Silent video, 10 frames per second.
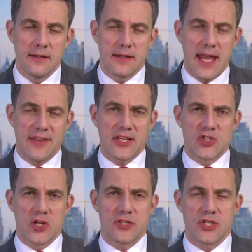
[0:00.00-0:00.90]
The Catholic
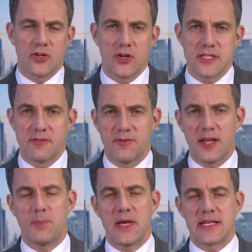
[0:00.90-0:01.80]
Church across the
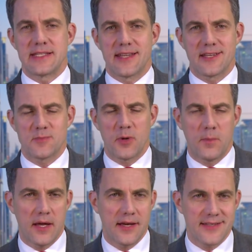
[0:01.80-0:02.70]
Philippines is
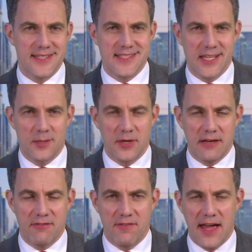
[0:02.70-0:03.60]
preparing to
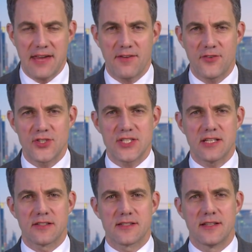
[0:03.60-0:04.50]
celebrate 500
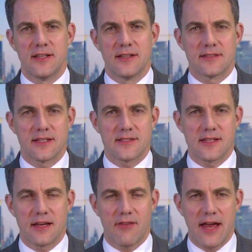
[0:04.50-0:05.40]
years since
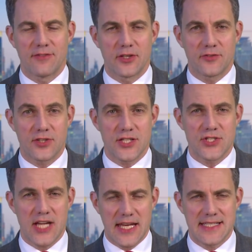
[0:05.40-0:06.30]
the arrival of
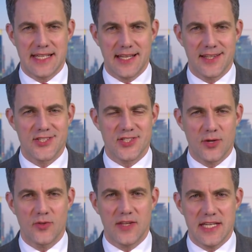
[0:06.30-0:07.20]
Christianity in the
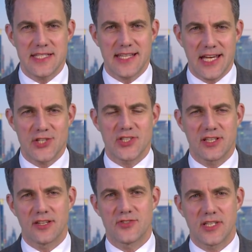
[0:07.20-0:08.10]
Southeast Asian
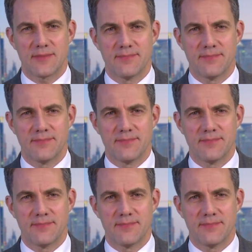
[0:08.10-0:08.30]
country.